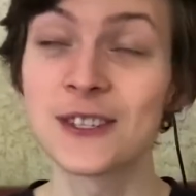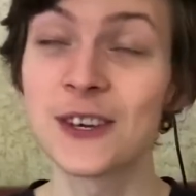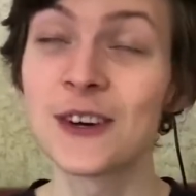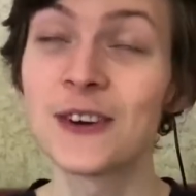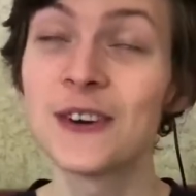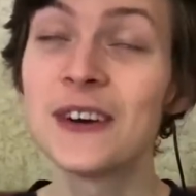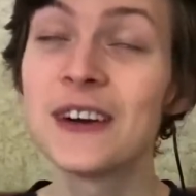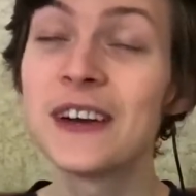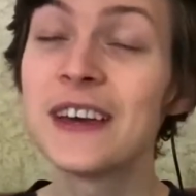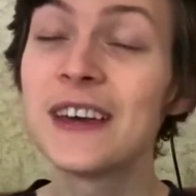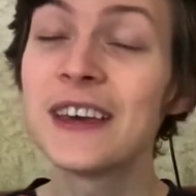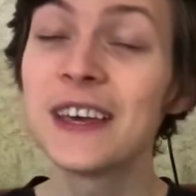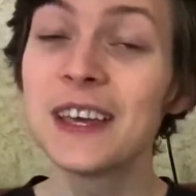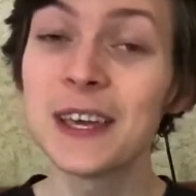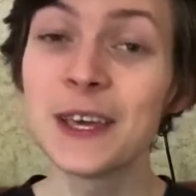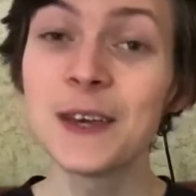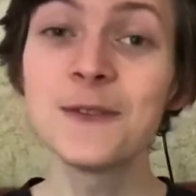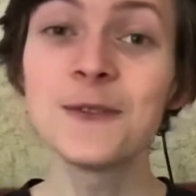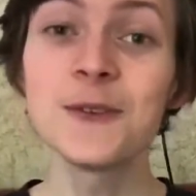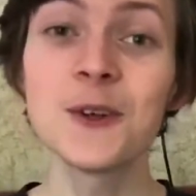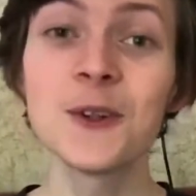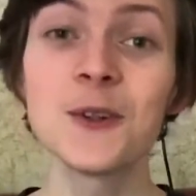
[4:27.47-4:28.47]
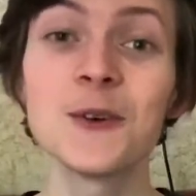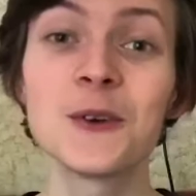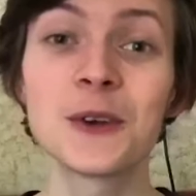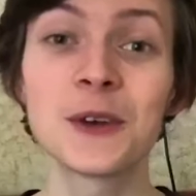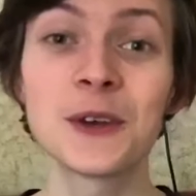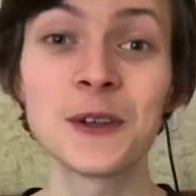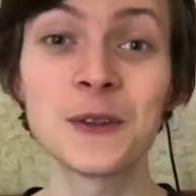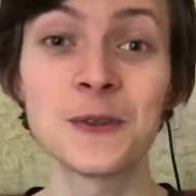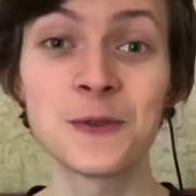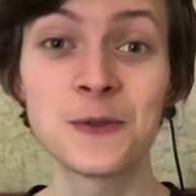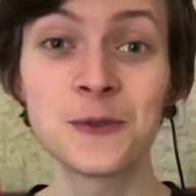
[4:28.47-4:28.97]
So if you're
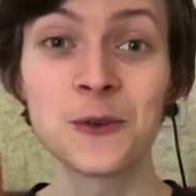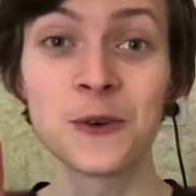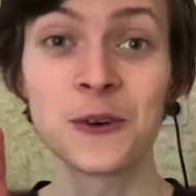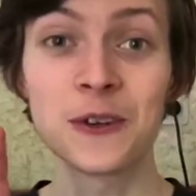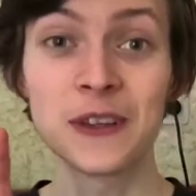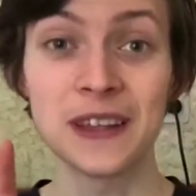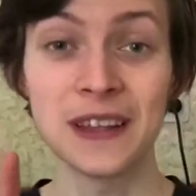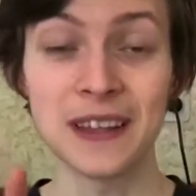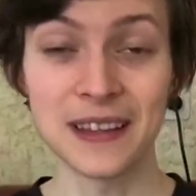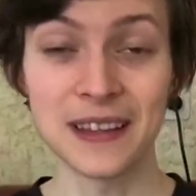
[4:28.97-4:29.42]
looking for